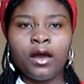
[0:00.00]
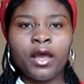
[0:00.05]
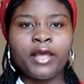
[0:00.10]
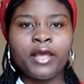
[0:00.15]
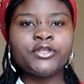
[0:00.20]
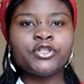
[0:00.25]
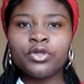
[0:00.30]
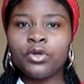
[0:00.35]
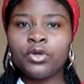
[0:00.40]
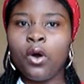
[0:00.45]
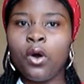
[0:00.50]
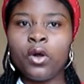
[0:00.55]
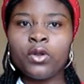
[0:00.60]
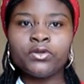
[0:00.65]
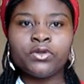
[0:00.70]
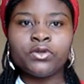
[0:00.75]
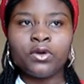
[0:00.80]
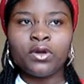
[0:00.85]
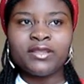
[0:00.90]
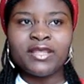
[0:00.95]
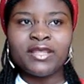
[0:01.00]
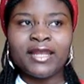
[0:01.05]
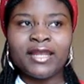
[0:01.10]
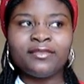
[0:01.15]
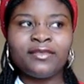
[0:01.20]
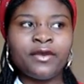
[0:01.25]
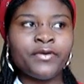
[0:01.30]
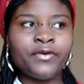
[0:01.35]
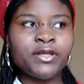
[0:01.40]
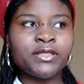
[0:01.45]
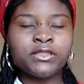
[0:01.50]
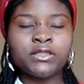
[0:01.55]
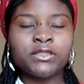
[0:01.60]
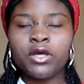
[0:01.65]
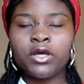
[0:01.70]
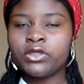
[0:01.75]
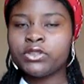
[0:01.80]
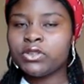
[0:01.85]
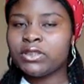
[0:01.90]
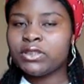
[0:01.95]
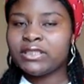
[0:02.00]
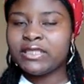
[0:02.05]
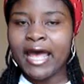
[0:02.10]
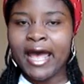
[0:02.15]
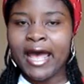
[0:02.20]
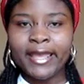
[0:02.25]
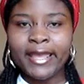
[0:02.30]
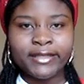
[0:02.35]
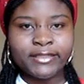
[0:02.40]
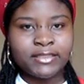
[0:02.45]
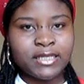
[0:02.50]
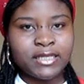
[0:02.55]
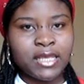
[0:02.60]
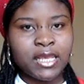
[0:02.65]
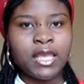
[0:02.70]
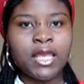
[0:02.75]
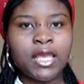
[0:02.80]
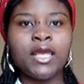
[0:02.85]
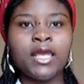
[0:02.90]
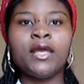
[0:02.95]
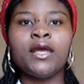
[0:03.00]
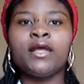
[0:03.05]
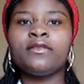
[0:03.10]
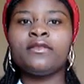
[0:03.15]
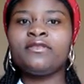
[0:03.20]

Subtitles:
as you all know, that there is no society